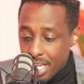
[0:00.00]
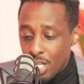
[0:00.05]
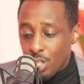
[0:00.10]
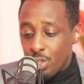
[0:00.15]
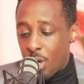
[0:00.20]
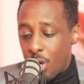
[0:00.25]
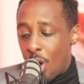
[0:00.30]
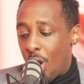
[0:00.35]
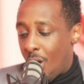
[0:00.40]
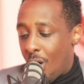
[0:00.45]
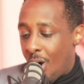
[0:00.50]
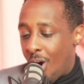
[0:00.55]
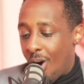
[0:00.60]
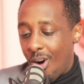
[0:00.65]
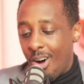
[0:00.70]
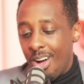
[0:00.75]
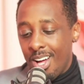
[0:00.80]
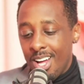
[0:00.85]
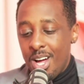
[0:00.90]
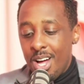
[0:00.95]

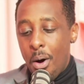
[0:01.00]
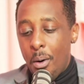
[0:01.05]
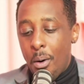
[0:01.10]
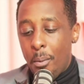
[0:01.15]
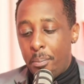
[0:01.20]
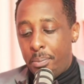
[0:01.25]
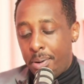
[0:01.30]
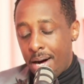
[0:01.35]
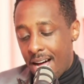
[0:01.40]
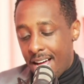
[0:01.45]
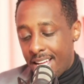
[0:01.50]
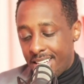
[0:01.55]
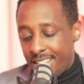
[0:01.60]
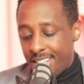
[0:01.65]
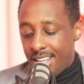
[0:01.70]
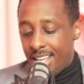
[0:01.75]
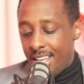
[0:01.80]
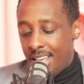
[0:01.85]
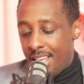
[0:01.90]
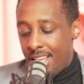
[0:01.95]
So, but
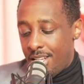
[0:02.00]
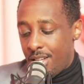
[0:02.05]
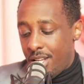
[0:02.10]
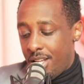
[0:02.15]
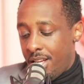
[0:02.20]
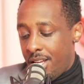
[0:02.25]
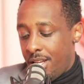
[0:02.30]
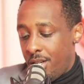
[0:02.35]
in